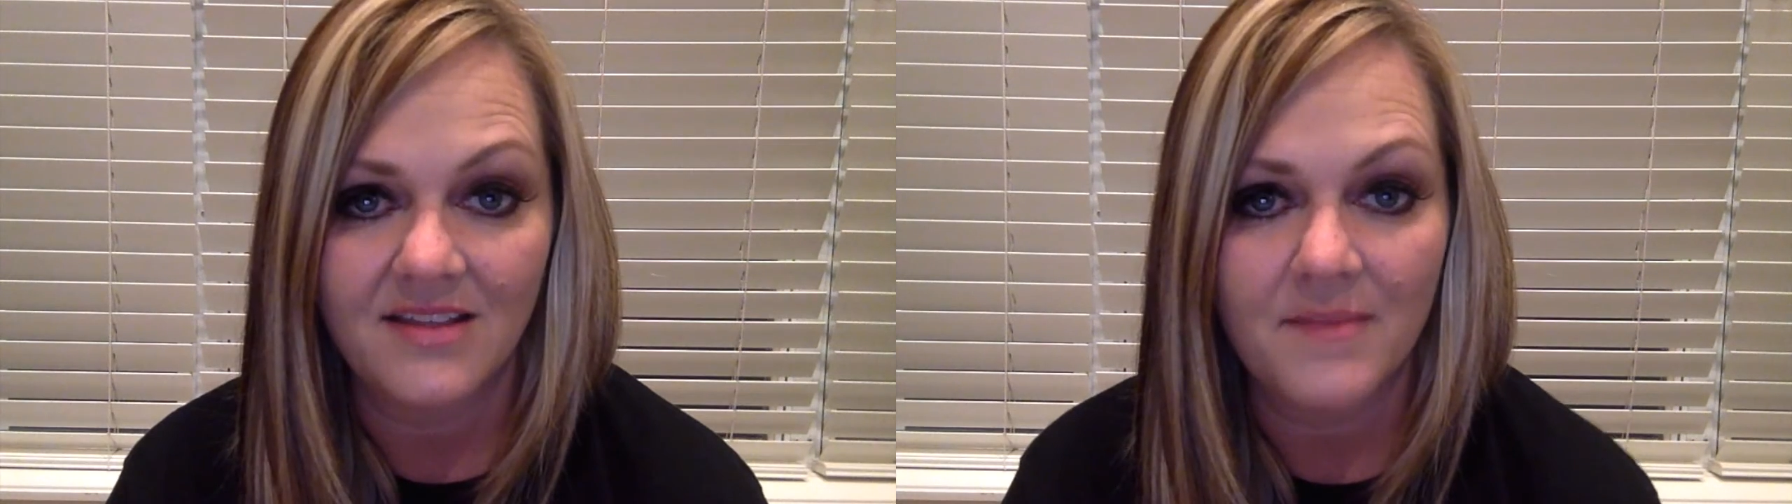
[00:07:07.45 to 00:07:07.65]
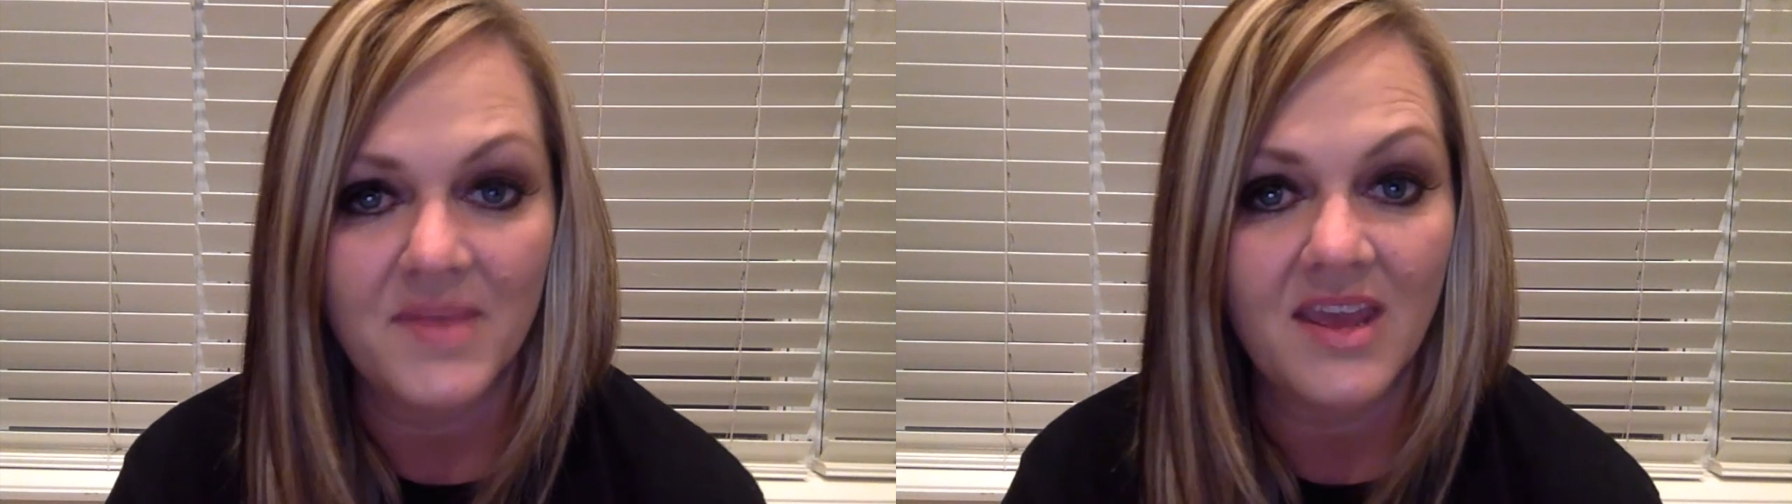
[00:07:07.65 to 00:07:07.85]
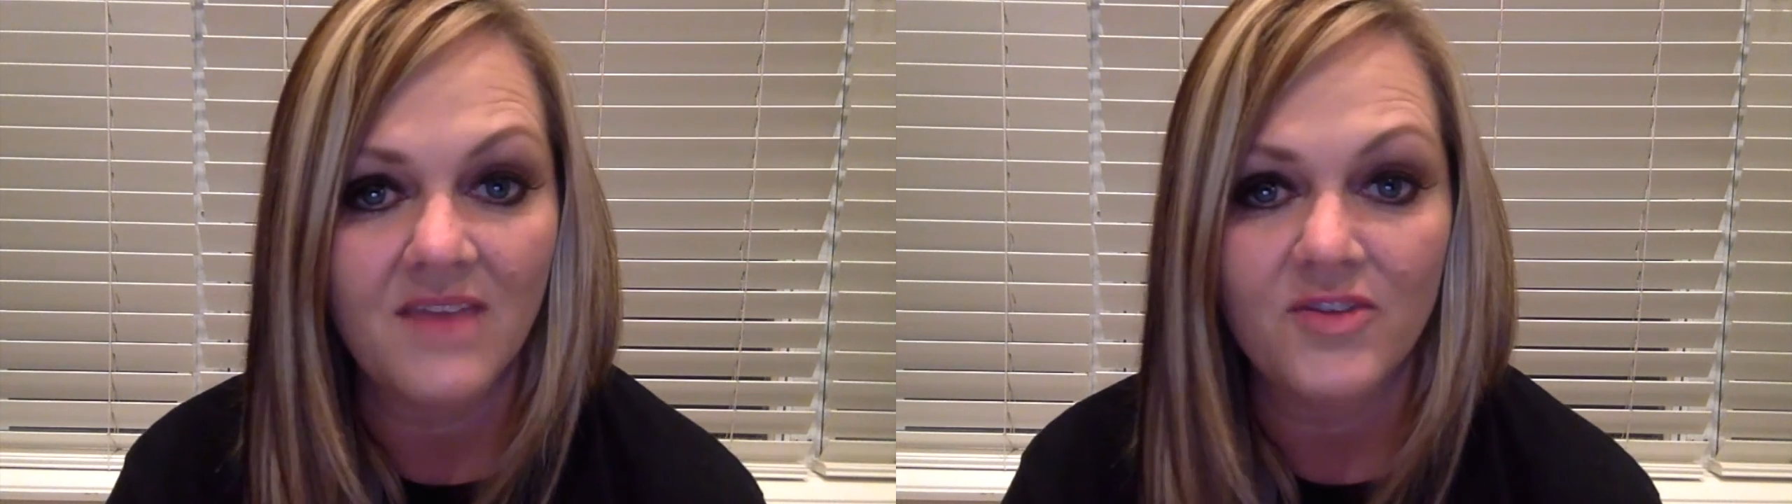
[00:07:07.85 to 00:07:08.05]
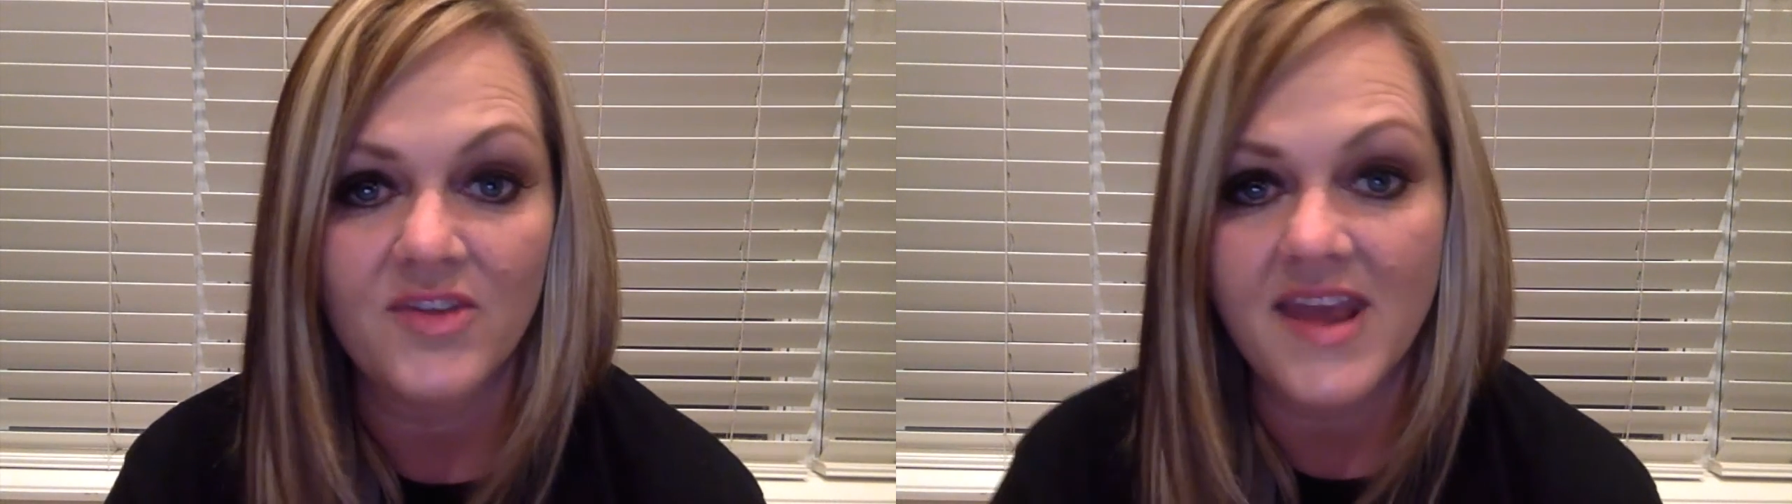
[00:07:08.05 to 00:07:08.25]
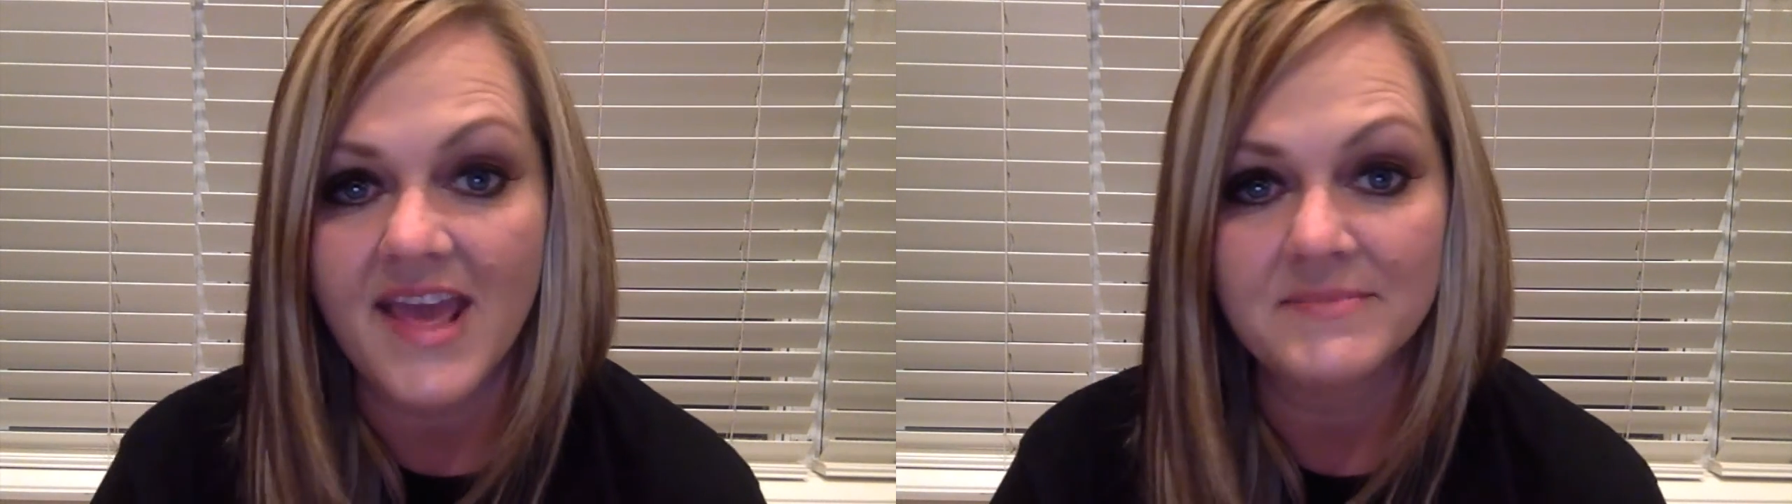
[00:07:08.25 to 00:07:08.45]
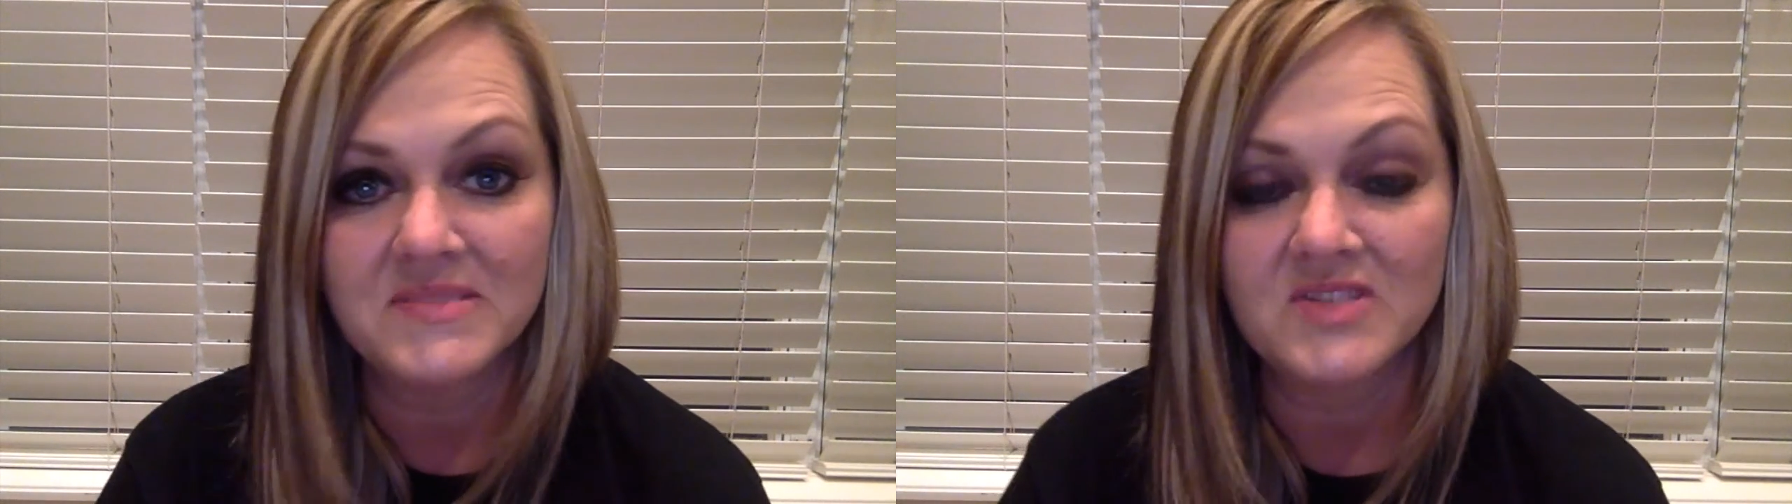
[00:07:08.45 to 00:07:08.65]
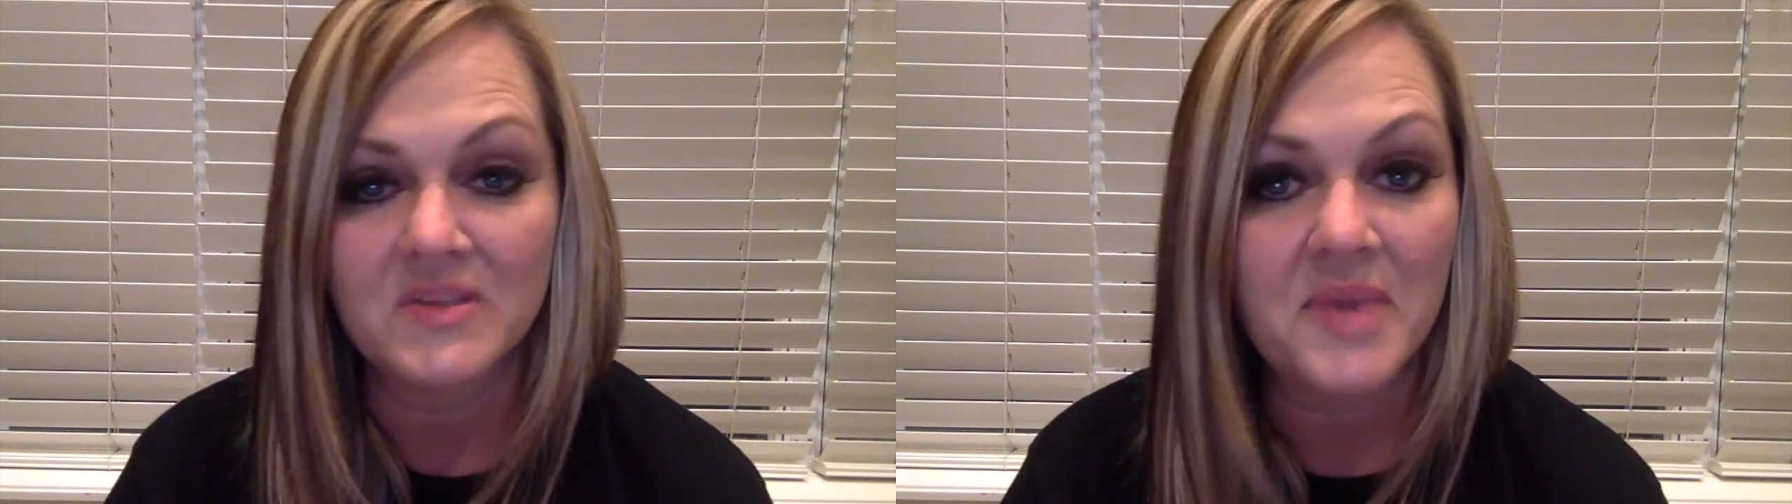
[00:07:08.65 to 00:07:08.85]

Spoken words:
I'm going to give you the names of some